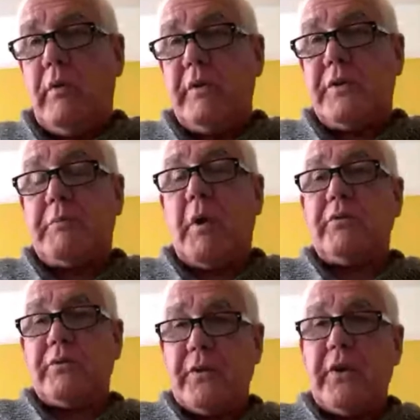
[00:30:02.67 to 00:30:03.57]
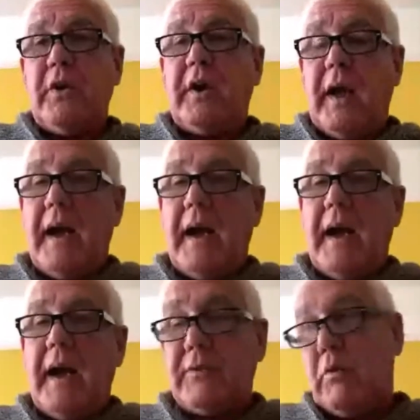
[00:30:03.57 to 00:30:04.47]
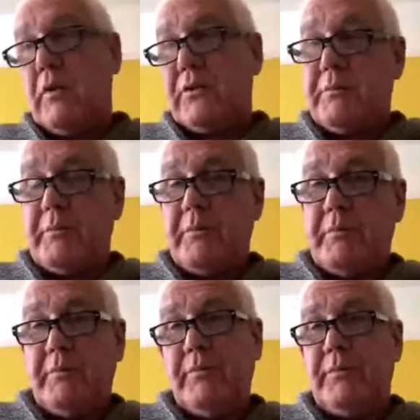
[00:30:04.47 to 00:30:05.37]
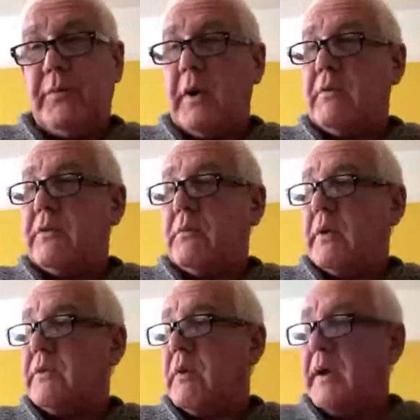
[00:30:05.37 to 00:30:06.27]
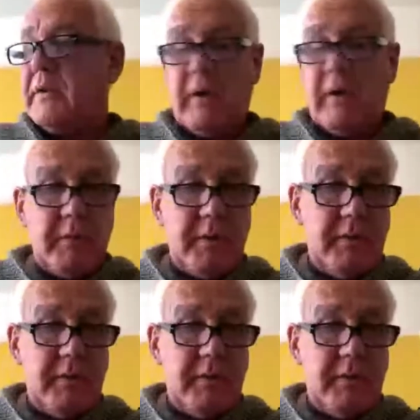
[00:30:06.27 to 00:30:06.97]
response that you get is what tells you which way to jump.